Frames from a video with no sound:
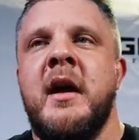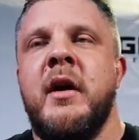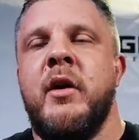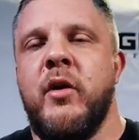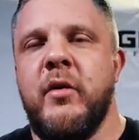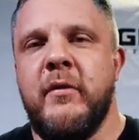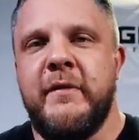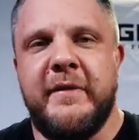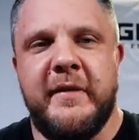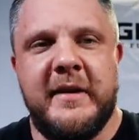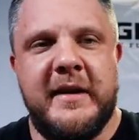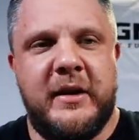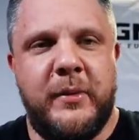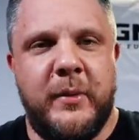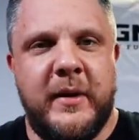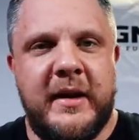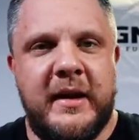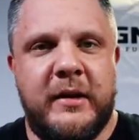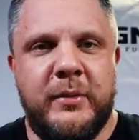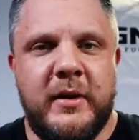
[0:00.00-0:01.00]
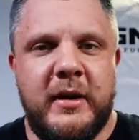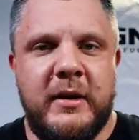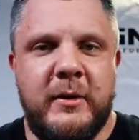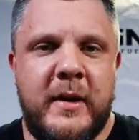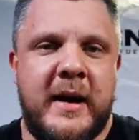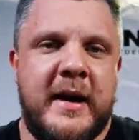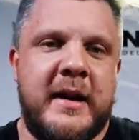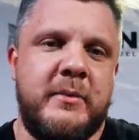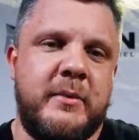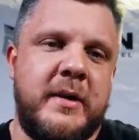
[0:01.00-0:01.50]
Hopefully
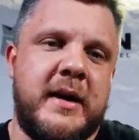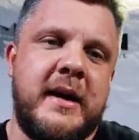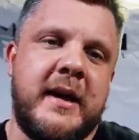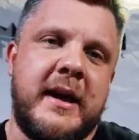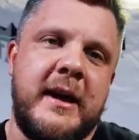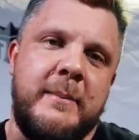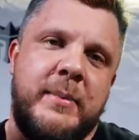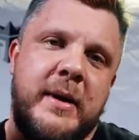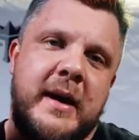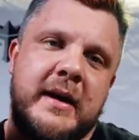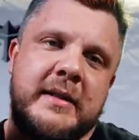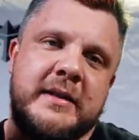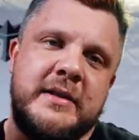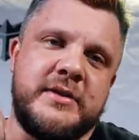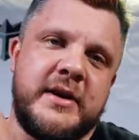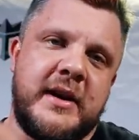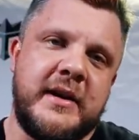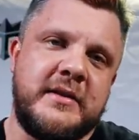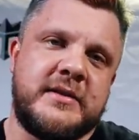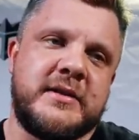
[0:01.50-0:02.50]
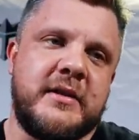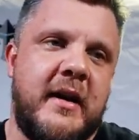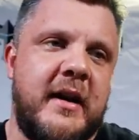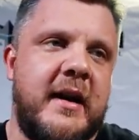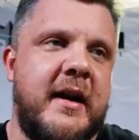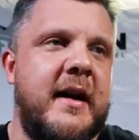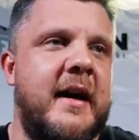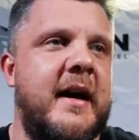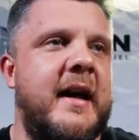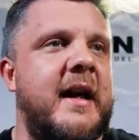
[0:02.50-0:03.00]
2021 we can get back to Giants
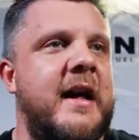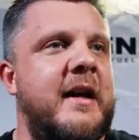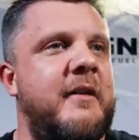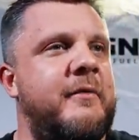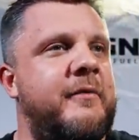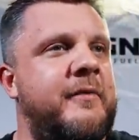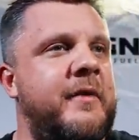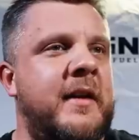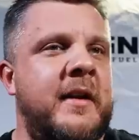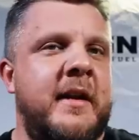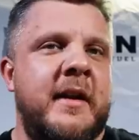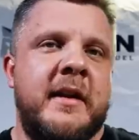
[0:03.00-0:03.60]
Live.